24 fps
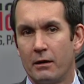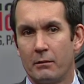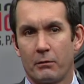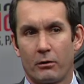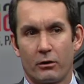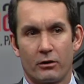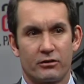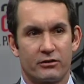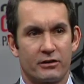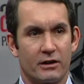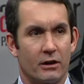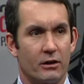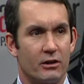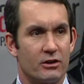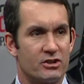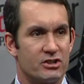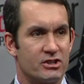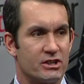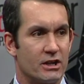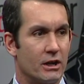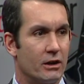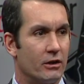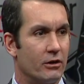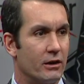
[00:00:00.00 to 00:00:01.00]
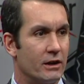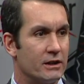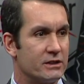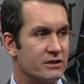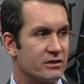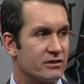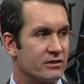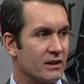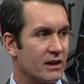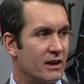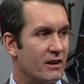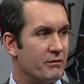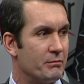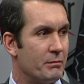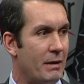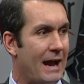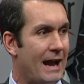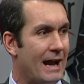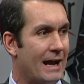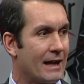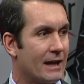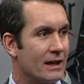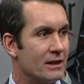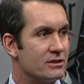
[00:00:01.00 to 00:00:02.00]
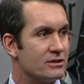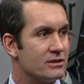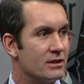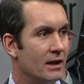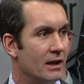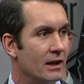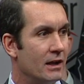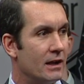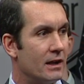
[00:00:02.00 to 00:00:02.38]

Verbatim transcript: Marcellus Shale legislative package,